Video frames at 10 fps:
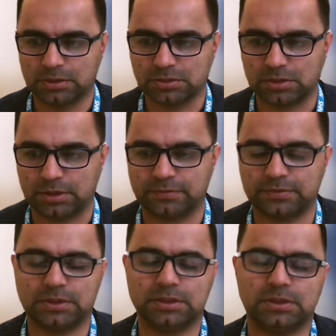So if
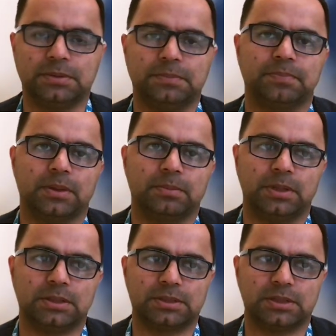the
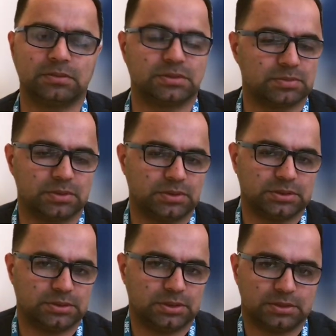platelet count is about
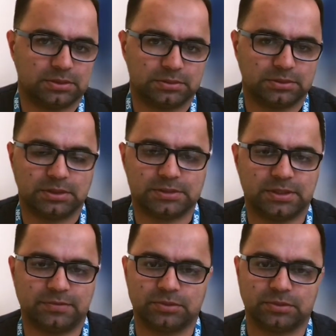80, they are
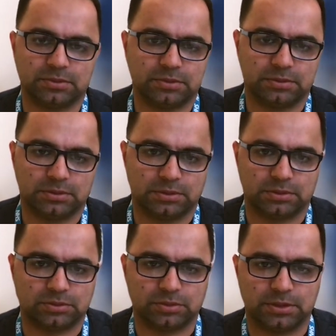safe to
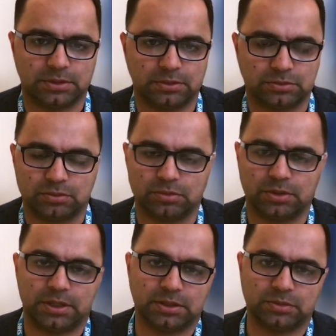go
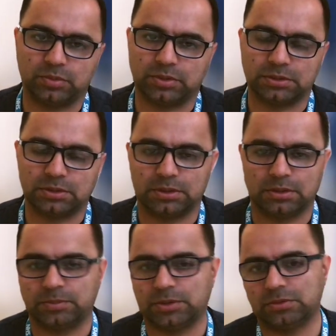ahead with
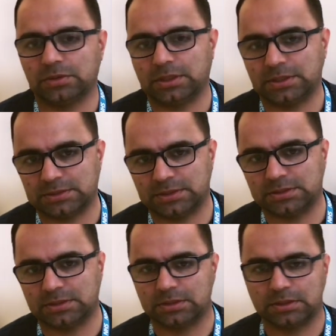epidural
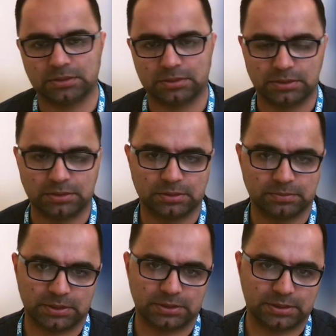anesthesia in the
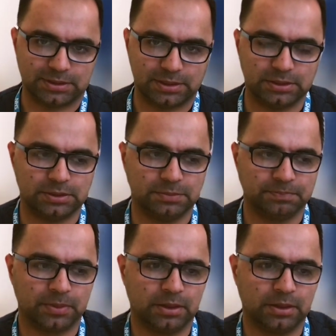pregnant lady.